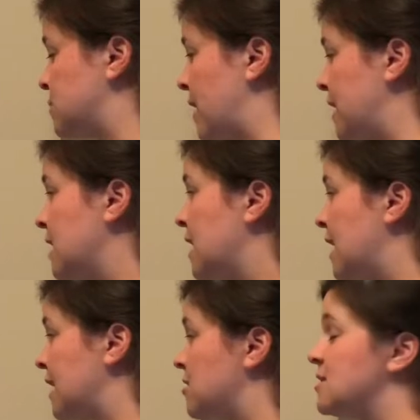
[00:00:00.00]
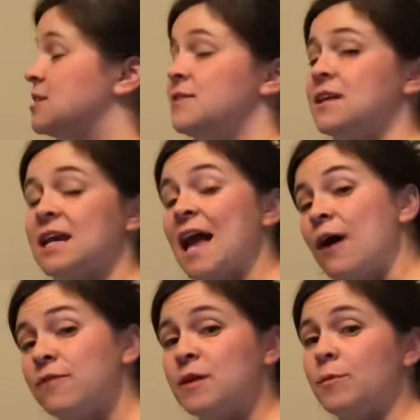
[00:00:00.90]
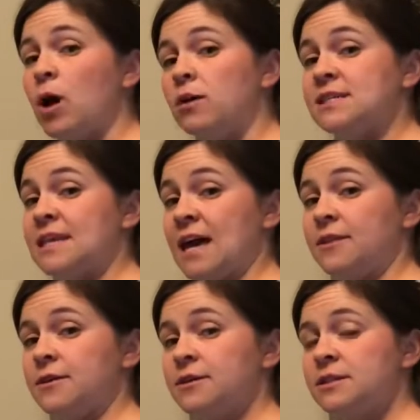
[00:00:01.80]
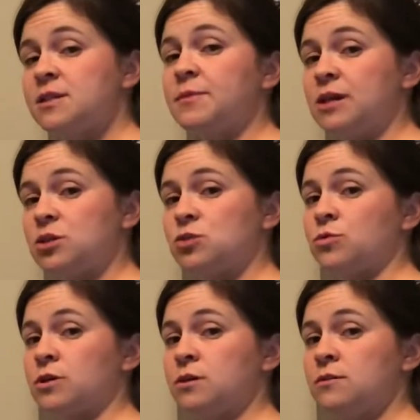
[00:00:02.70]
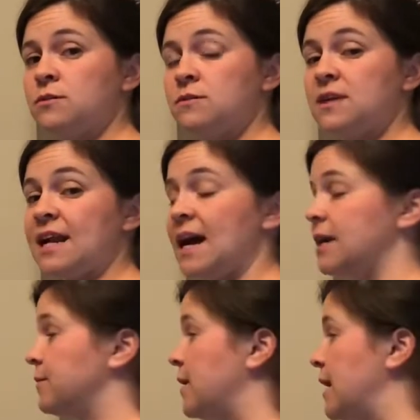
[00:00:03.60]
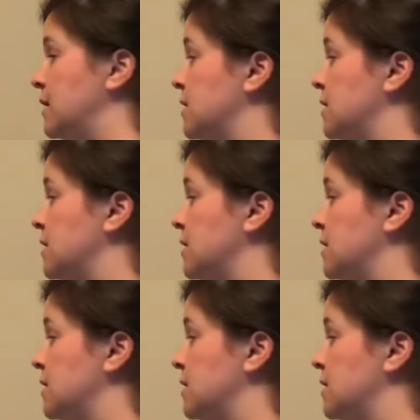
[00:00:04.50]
way, I can also then count them all together to make sure that I got it right.